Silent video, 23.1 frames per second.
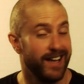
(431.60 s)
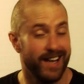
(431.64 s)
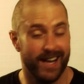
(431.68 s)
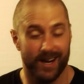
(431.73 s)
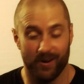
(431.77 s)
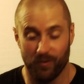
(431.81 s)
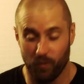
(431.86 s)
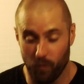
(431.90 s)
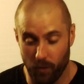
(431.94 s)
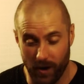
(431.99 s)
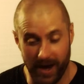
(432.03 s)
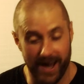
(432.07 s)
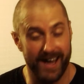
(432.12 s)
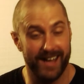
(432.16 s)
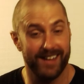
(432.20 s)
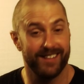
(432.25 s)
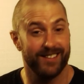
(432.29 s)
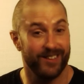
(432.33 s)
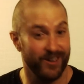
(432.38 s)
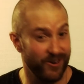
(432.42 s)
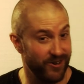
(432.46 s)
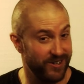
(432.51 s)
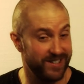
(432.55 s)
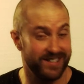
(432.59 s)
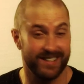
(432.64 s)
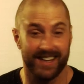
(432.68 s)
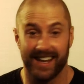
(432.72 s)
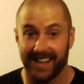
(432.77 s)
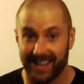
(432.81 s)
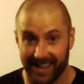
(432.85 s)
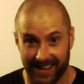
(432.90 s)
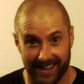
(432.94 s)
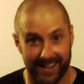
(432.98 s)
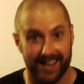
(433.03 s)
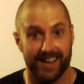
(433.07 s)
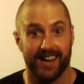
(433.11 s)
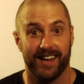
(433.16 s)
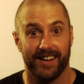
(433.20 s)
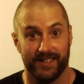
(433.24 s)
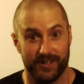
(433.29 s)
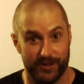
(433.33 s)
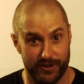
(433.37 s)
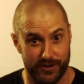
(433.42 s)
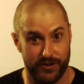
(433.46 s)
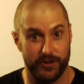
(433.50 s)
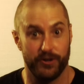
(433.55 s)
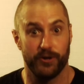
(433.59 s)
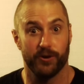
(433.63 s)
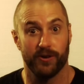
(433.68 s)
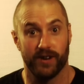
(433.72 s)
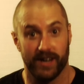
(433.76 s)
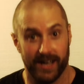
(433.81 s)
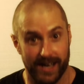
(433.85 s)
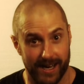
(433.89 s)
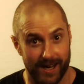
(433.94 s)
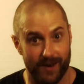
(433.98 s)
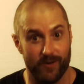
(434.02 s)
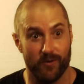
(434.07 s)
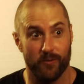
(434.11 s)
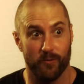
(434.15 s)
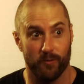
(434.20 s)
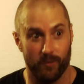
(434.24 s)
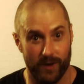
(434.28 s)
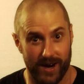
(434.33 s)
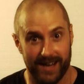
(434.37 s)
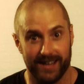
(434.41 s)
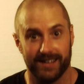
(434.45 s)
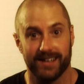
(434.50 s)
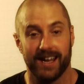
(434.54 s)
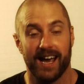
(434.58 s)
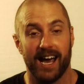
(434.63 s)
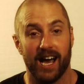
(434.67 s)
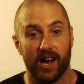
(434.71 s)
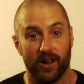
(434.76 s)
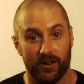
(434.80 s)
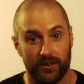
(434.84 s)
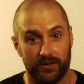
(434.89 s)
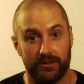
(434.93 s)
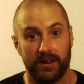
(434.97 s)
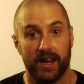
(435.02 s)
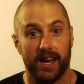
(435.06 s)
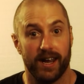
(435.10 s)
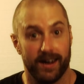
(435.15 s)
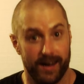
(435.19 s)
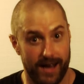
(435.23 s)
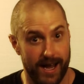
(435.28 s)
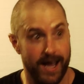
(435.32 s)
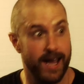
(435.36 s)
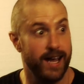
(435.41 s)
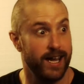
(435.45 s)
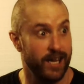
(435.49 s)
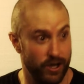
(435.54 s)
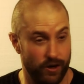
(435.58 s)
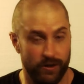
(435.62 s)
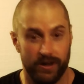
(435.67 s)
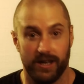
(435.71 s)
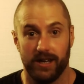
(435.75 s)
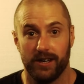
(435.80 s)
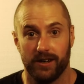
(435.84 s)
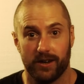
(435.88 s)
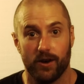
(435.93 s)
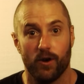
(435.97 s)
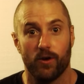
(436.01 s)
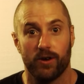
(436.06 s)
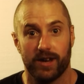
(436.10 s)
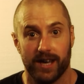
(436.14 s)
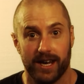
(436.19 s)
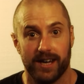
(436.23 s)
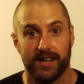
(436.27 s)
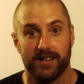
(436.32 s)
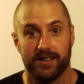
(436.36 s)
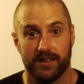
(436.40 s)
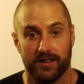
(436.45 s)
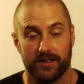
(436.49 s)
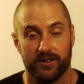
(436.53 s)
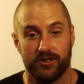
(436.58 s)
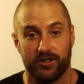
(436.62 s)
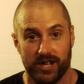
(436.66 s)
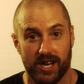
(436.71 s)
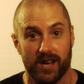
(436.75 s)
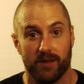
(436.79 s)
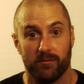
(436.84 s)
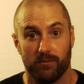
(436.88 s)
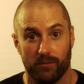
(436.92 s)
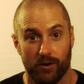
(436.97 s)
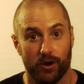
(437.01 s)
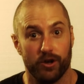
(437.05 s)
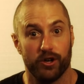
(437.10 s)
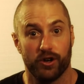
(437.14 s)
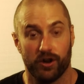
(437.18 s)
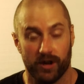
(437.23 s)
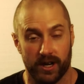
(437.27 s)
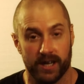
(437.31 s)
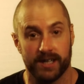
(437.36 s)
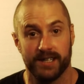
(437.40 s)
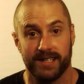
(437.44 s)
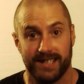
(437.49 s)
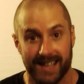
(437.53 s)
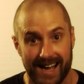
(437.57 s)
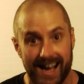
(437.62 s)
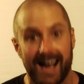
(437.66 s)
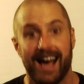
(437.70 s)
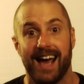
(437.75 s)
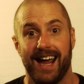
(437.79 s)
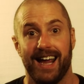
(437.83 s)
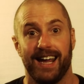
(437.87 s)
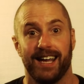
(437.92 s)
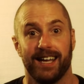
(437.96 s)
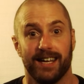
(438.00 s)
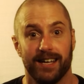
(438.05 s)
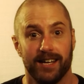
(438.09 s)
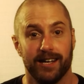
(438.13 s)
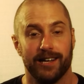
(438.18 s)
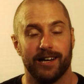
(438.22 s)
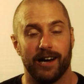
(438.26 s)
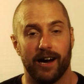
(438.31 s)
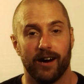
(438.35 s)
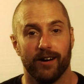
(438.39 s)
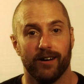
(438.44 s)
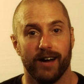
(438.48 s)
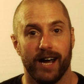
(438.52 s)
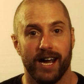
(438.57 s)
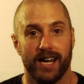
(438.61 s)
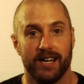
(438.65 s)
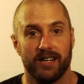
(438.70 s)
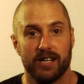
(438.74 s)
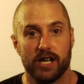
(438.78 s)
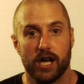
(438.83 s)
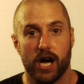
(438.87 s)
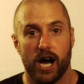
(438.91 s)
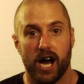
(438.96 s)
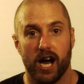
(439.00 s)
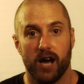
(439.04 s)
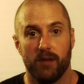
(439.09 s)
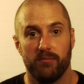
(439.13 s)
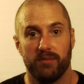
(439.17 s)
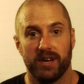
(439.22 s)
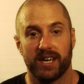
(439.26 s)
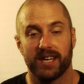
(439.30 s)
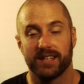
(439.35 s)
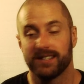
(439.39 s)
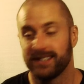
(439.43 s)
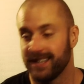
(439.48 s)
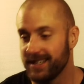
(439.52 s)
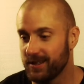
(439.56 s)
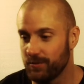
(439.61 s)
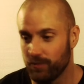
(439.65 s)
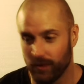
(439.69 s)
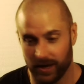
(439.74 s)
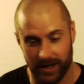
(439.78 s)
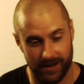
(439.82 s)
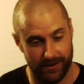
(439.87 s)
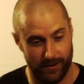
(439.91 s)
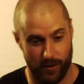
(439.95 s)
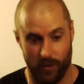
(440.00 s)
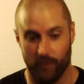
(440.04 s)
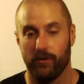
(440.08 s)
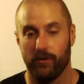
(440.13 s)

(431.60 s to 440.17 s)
In a way, there is like a gun to your head right now saying, hey, you need to go get into the gym or you're going to die, all right? Because that's what